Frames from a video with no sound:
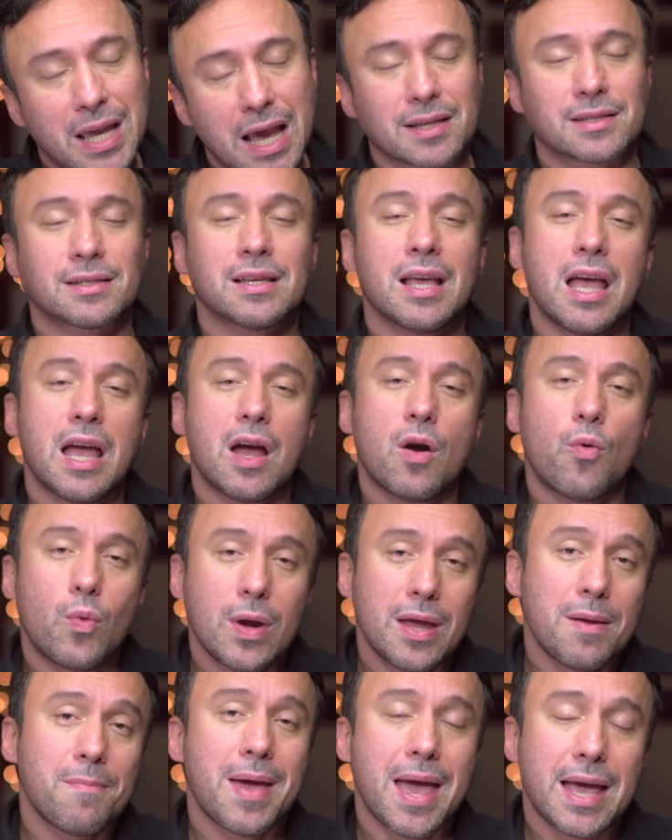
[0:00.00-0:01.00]
Yes,
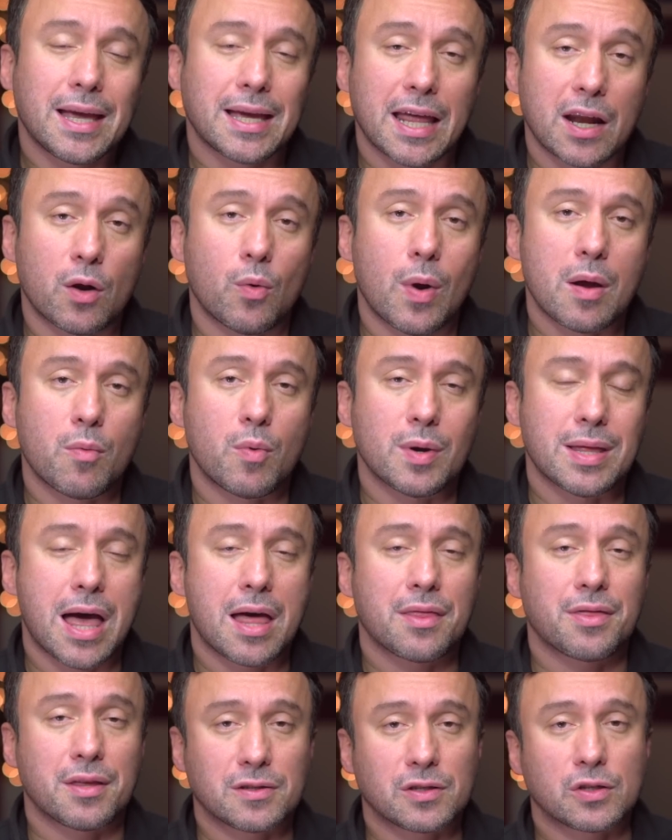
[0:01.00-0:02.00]
we may get away
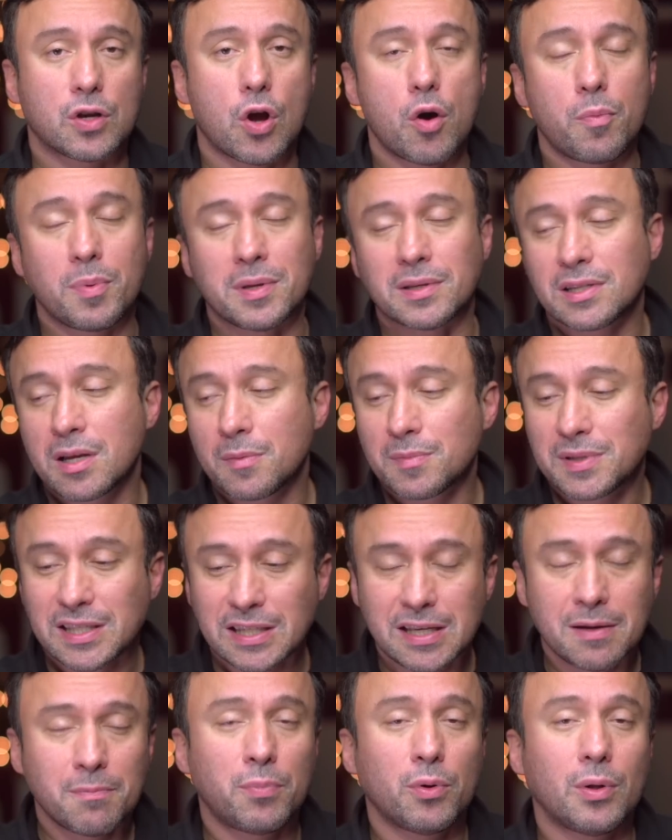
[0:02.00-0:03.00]
without the scope in some
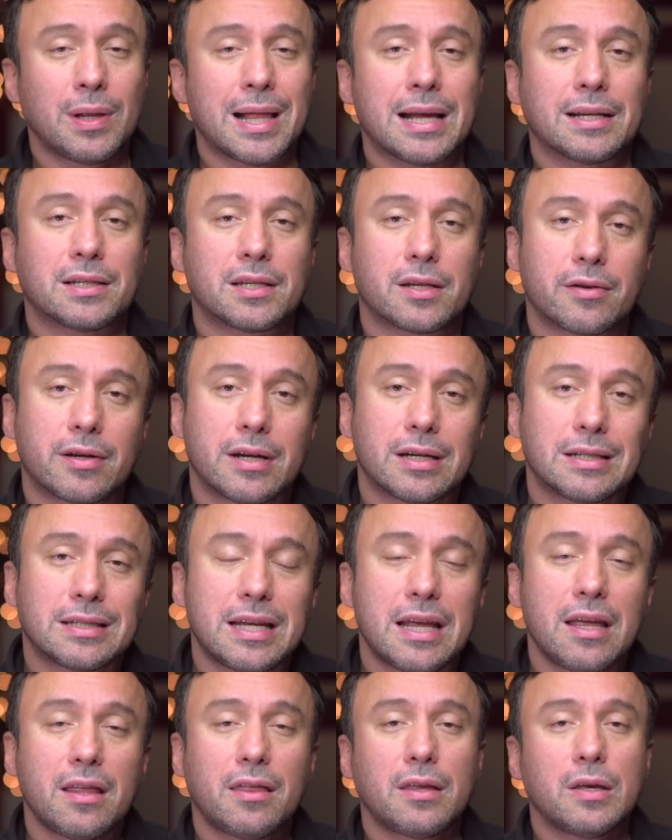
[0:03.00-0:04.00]
simple anterior
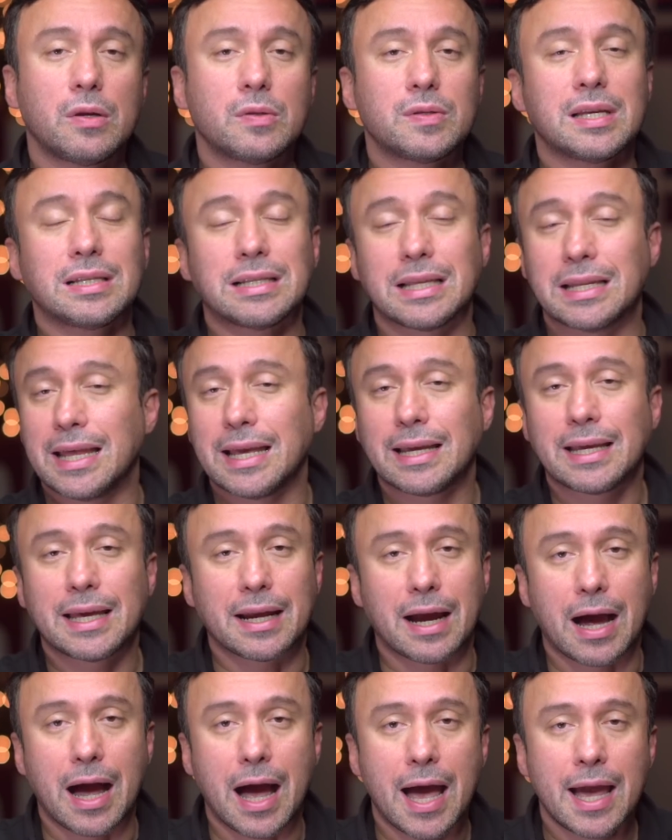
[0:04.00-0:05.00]
teeth using the
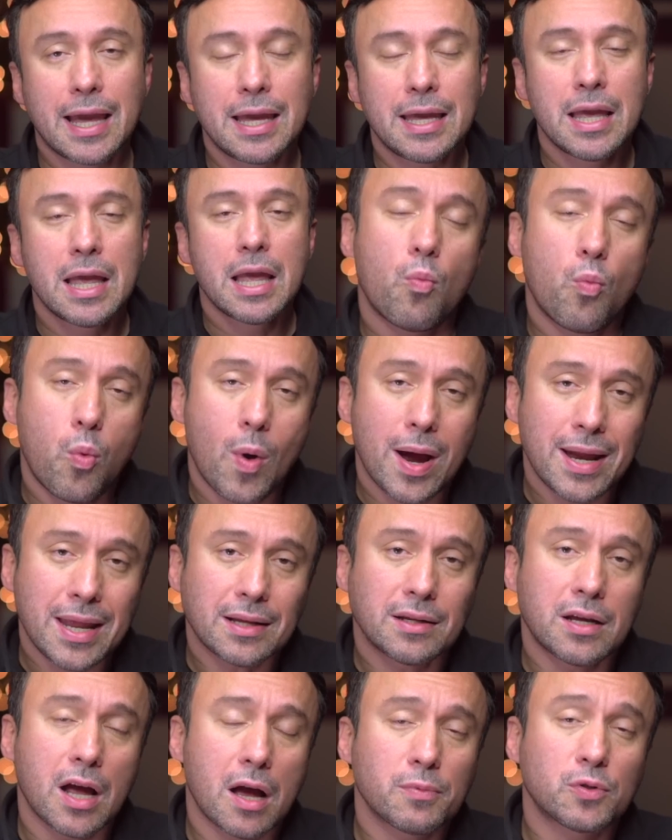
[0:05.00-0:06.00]
naked eye. When
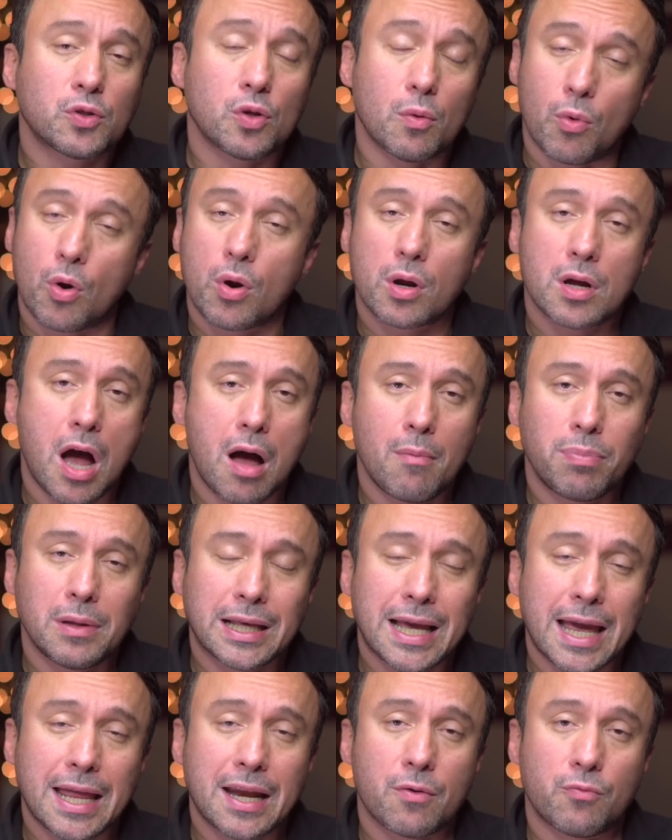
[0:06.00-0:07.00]
it comes to more
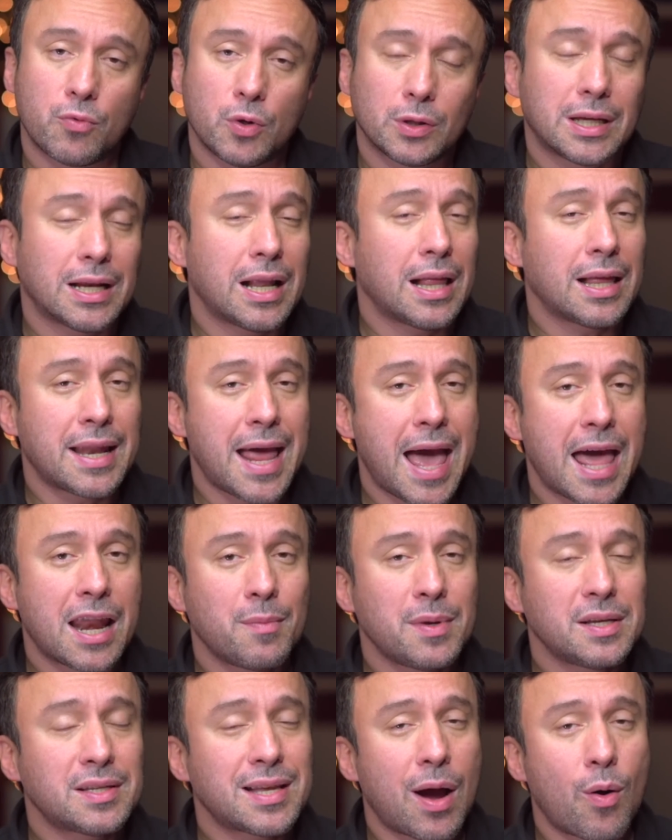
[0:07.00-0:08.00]
complicated root canal
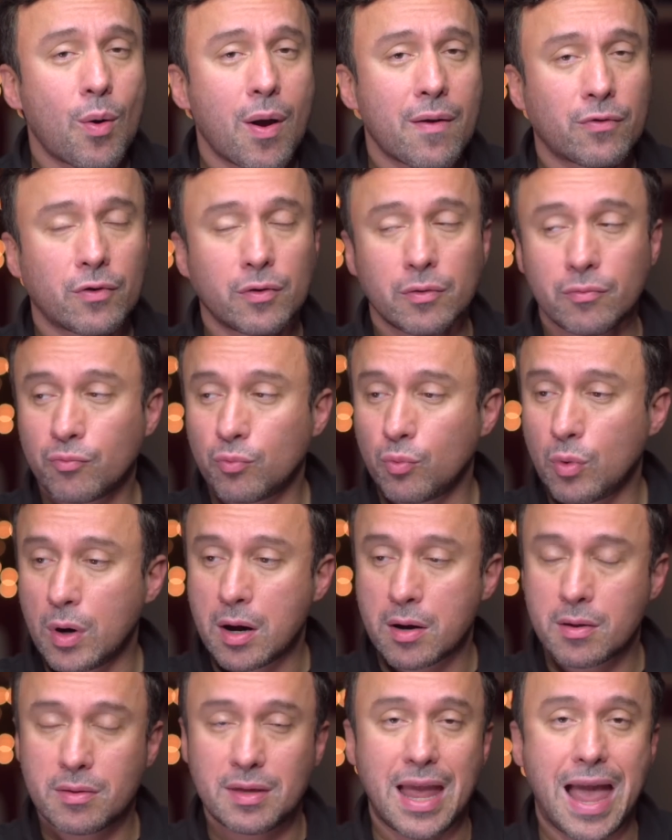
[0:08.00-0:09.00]
anatomies, however,
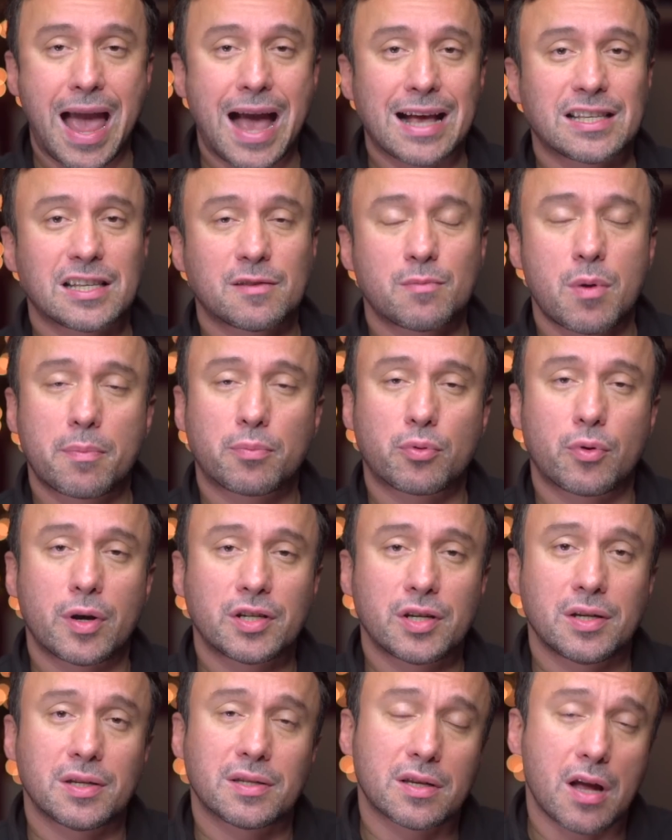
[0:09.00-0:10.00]
where the access
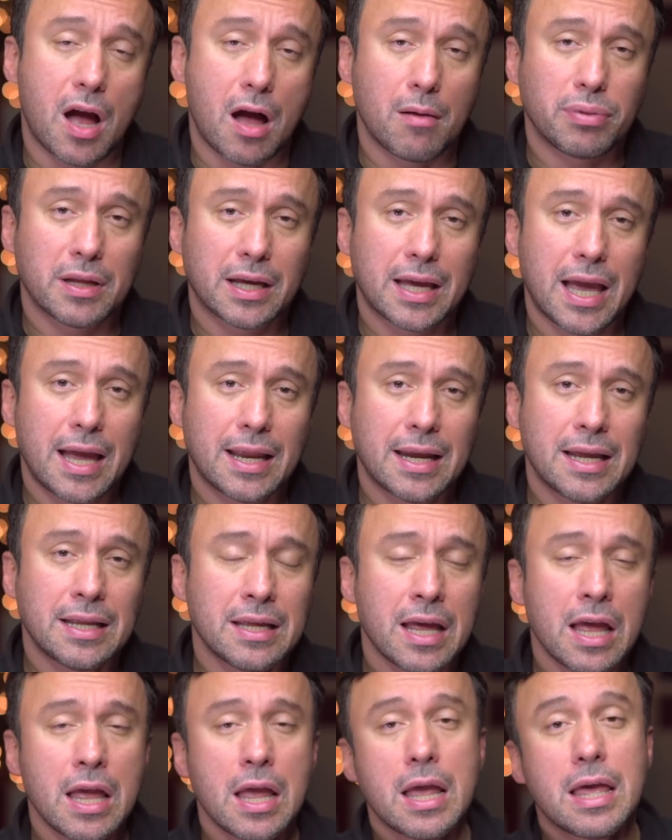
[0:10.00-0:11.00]
preparation is
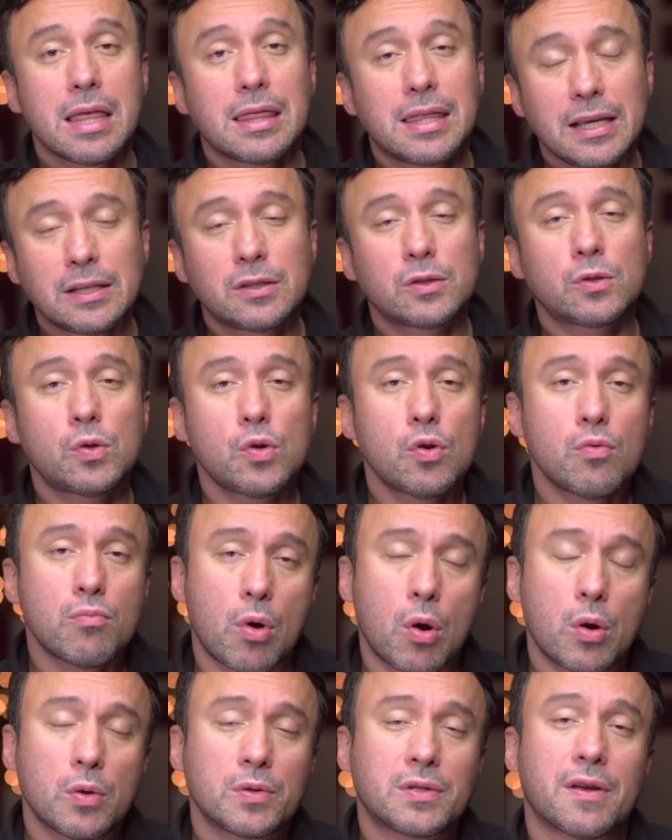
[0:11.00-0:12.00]
complicated, these two
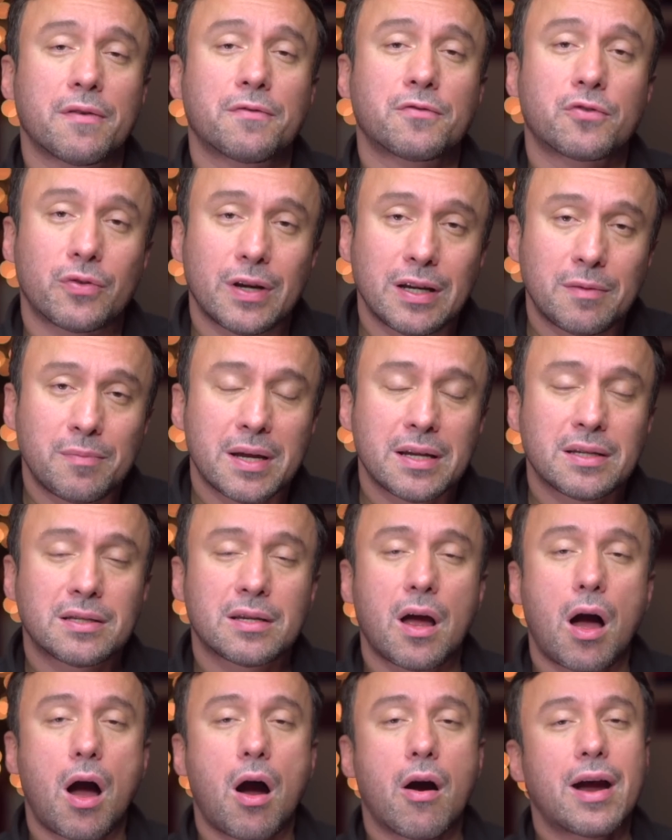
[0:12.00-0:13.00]
modes of
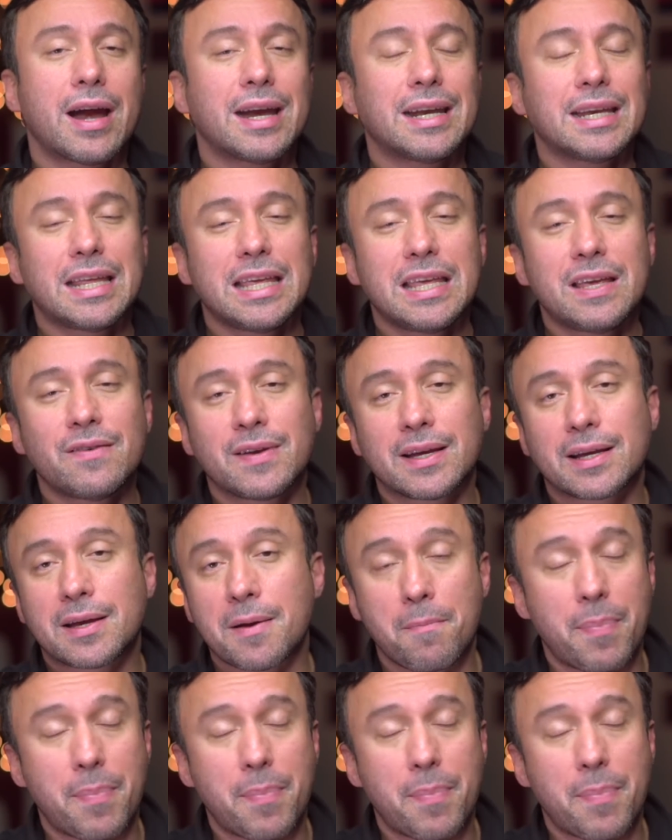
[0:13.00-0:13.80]
treatment aren't even